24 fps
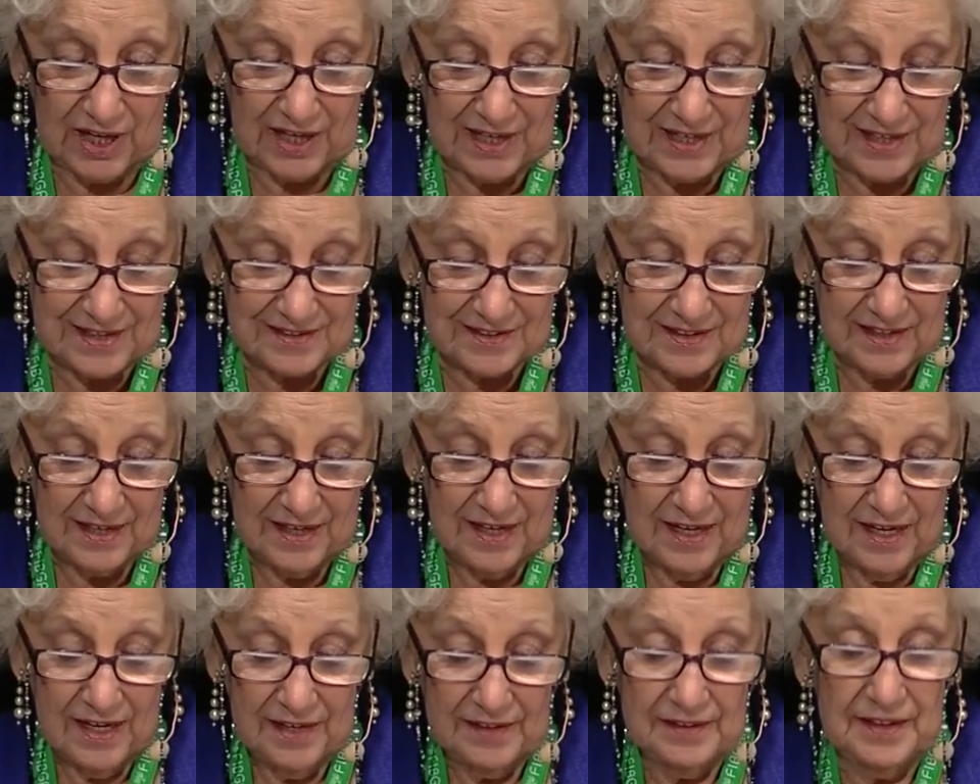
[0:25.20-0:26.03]

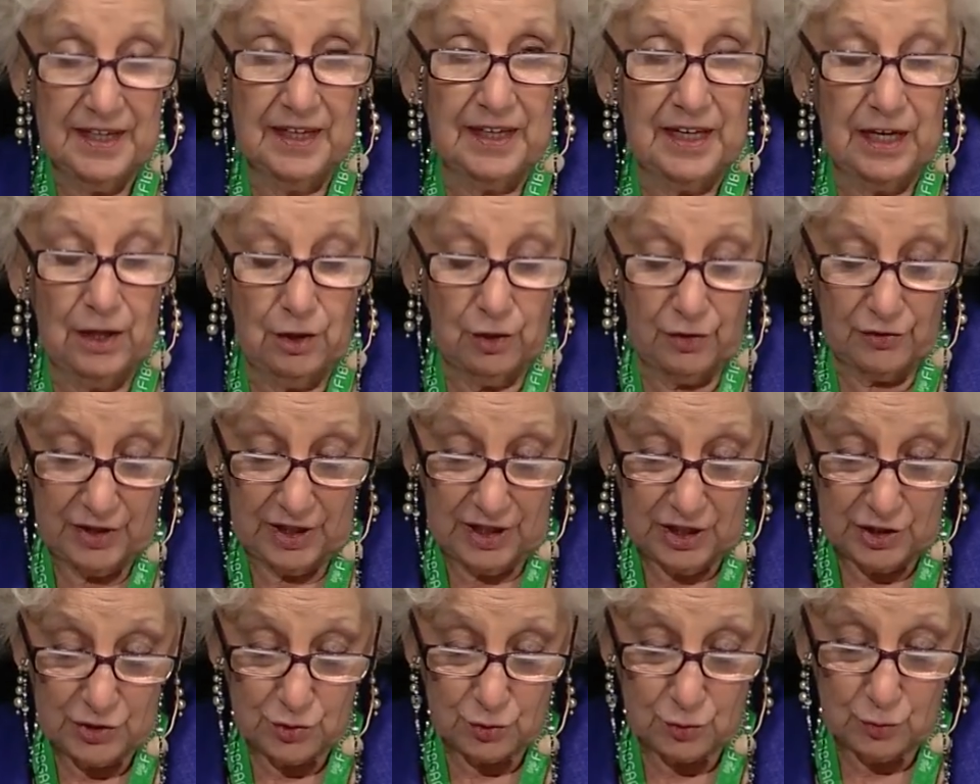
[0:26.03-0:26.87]
charge together
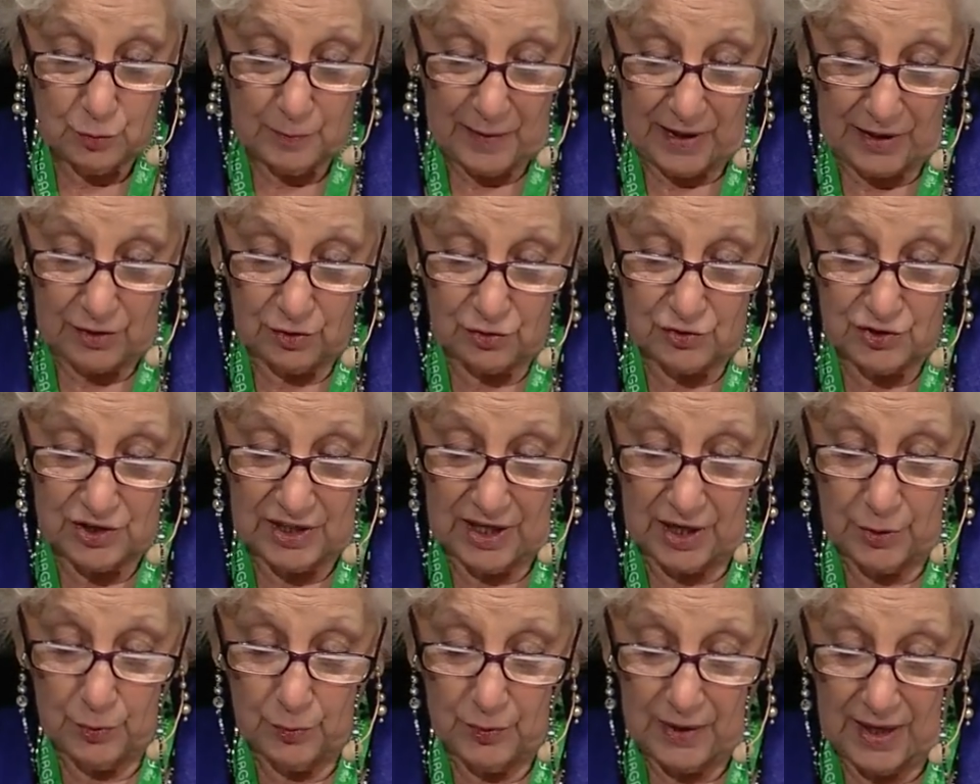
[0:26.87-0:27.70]
with
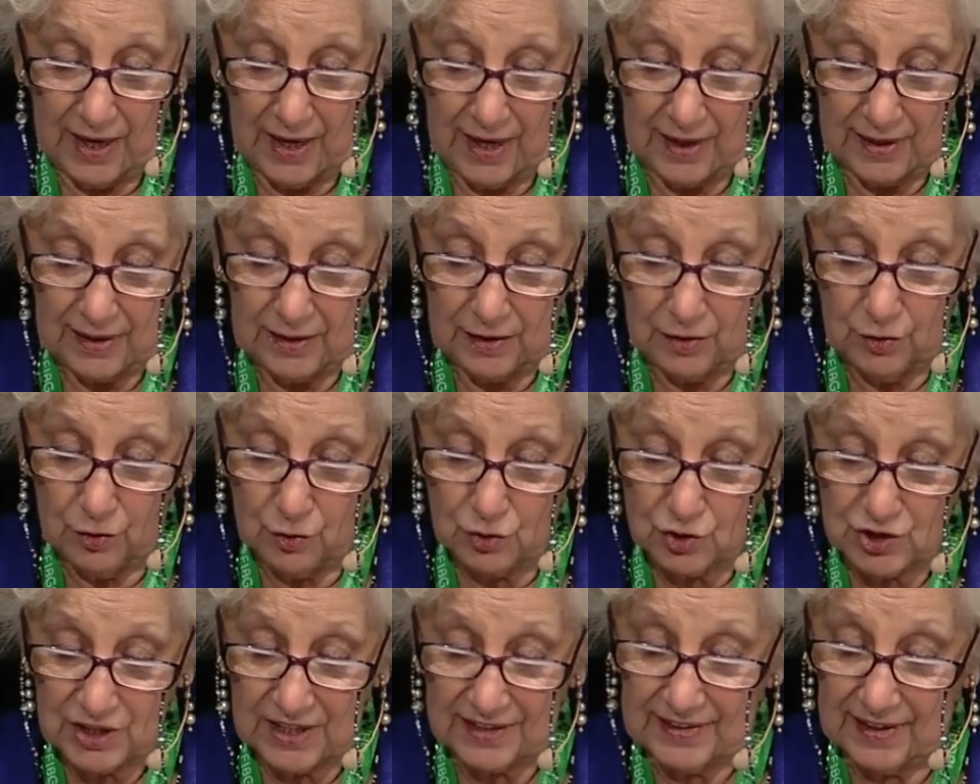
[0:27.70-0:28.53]
organizations and social
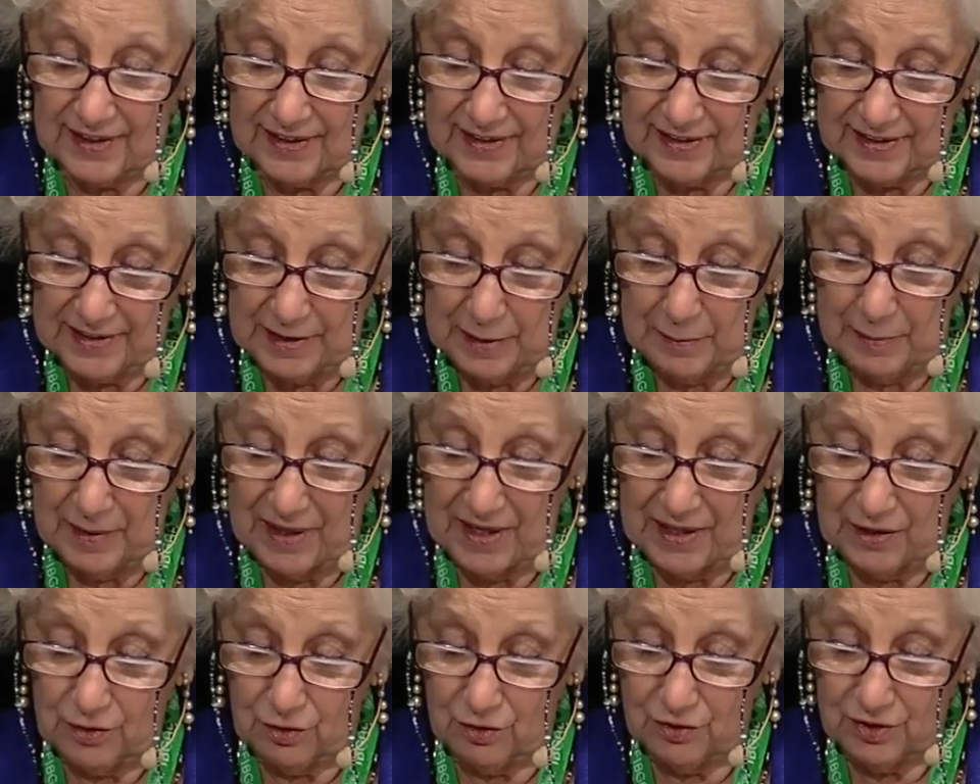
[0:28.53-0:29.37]
movements
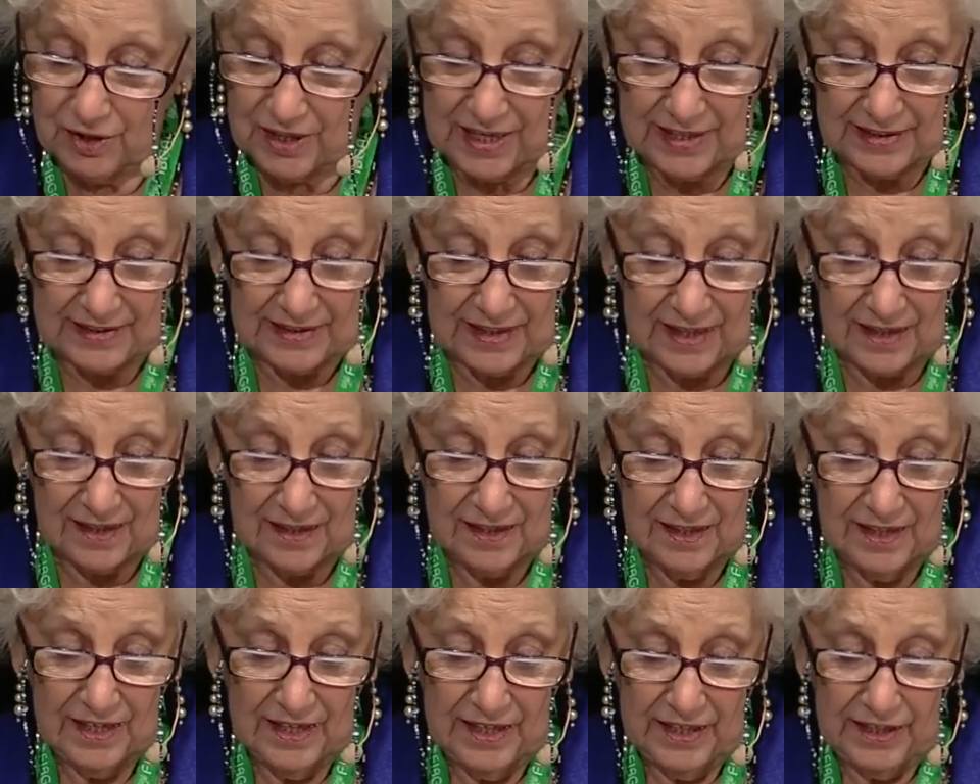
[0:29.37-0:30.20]
to
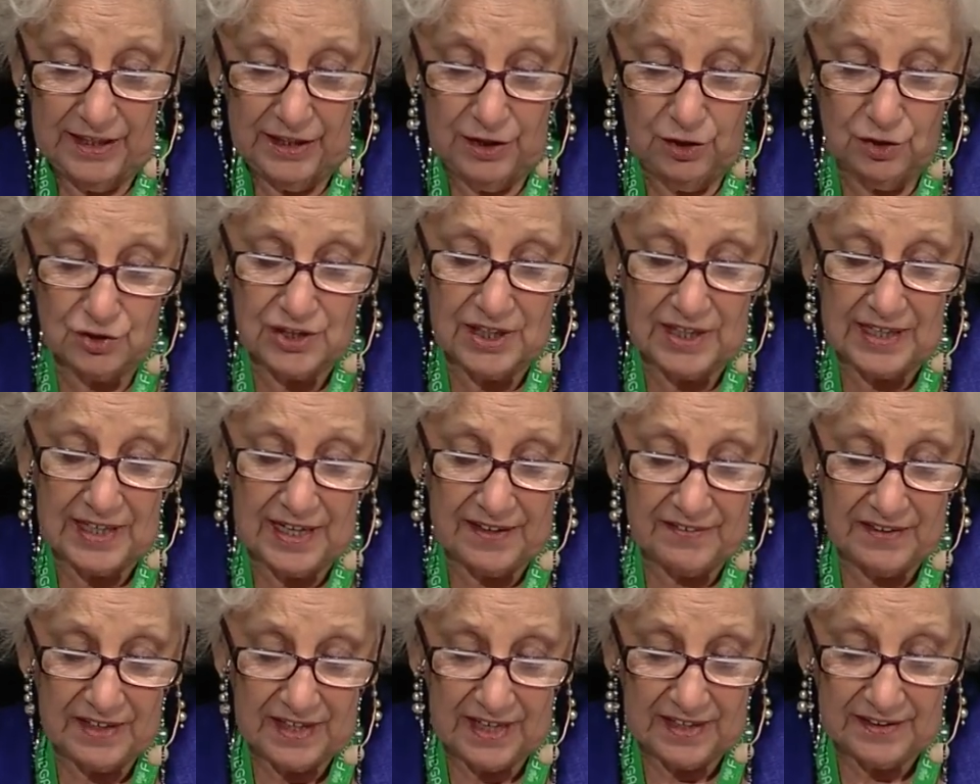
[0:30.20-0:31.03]
make
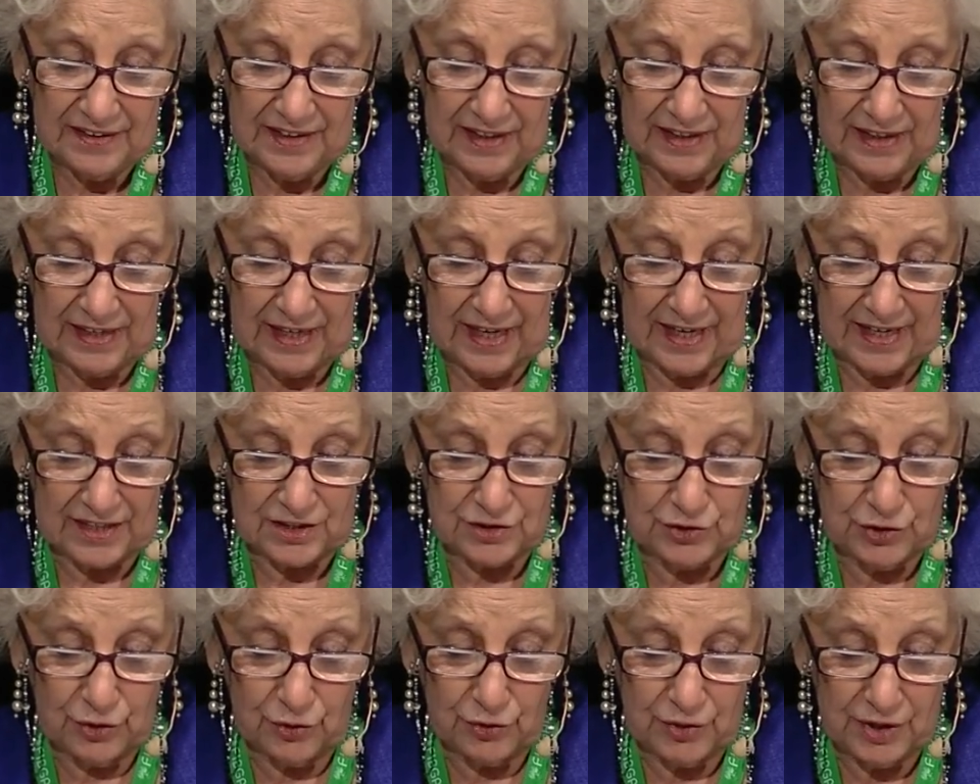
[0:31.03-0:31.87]
human rights
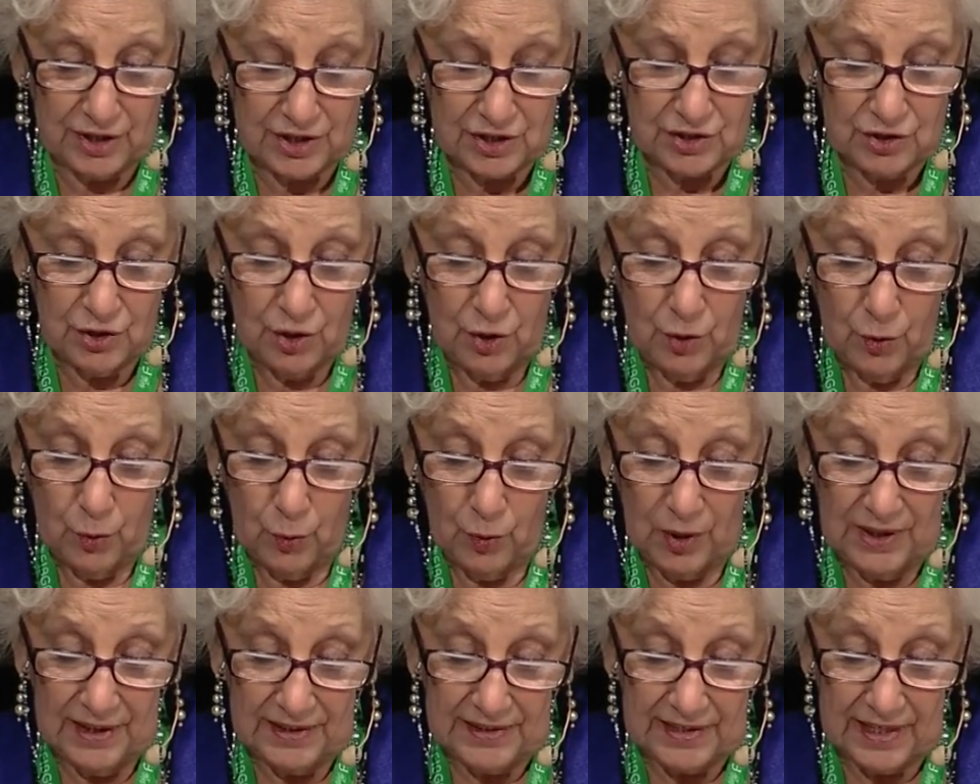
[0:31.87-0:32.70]
tangible
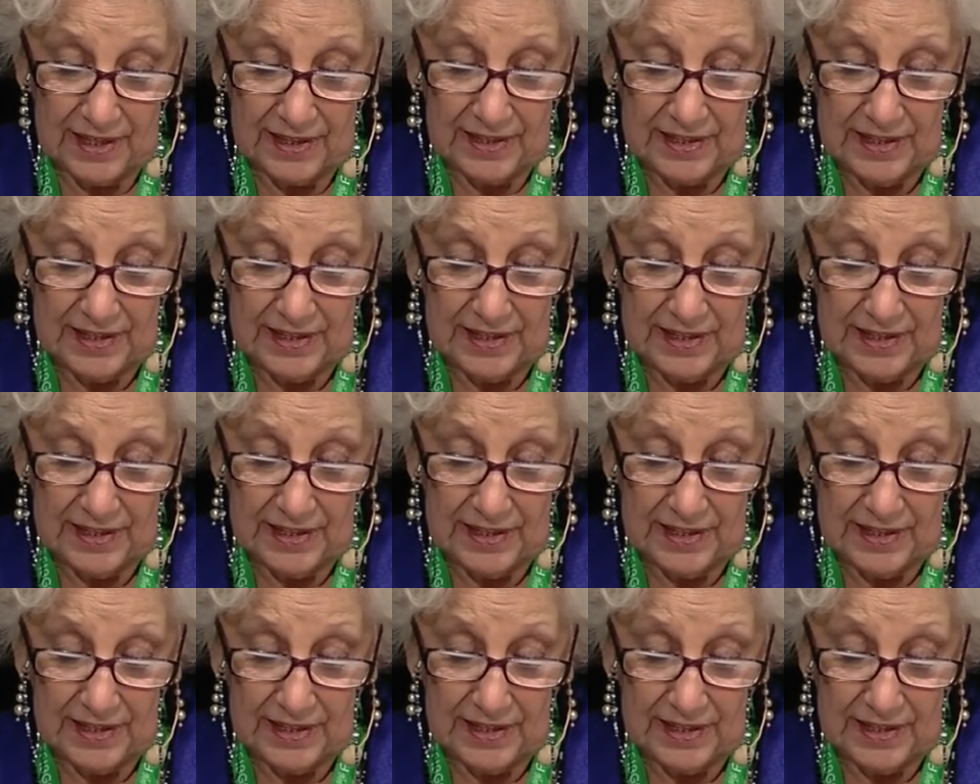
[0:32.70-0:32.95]
and